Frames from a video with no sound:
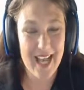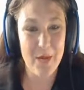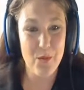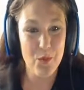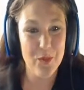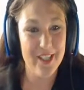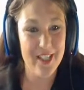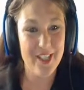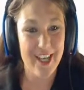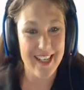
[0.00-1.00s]
I'm
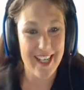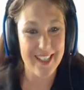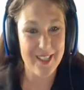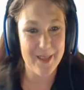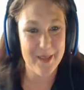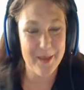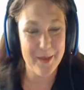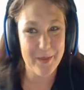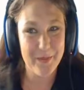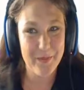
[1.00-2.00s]
really trying not
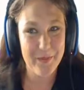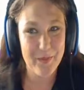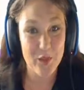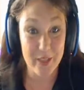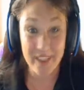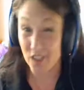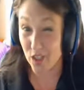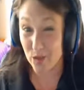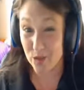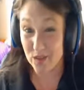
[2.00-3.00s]
to drink
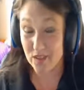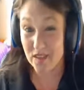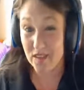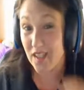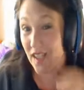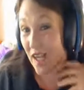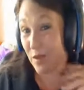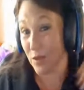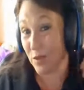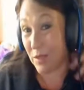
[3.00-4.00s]
alone.
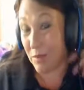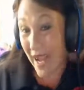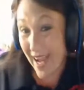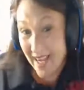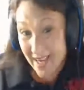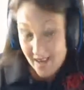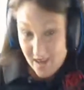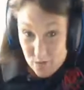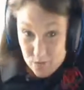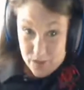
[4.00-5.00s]
I was really bad
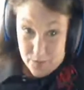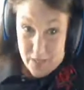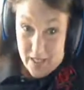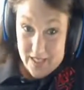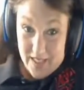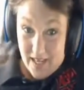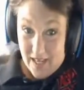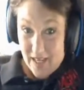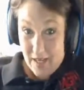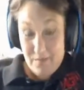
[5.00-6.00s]
once upon a
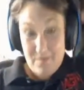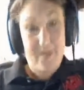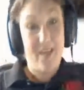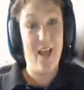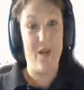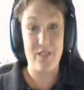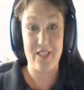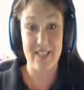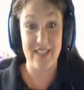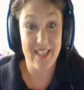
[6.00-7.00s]
time. I was
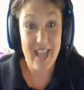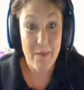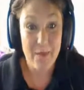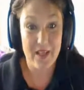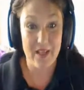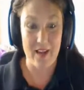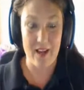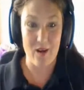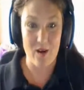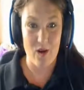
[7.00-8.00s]
just this happy little
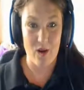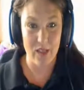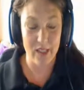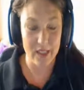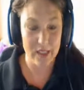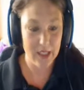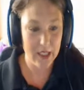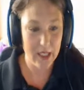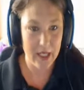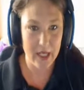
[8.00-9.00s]
alcoholic.
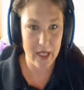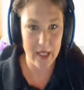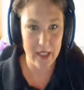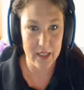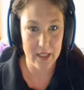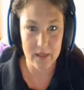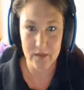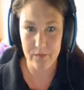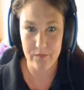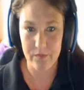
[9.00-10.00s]
And...
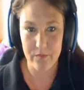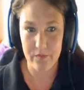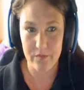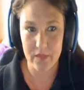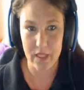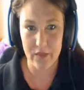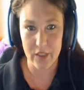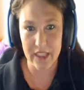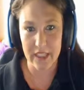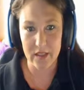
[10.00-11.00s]

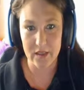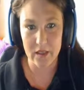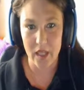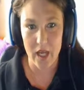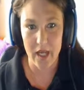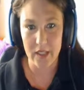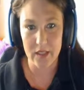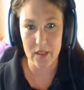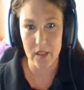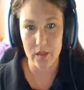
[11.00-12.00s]
never again.
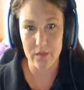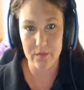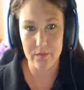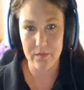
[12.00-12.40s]
I, no.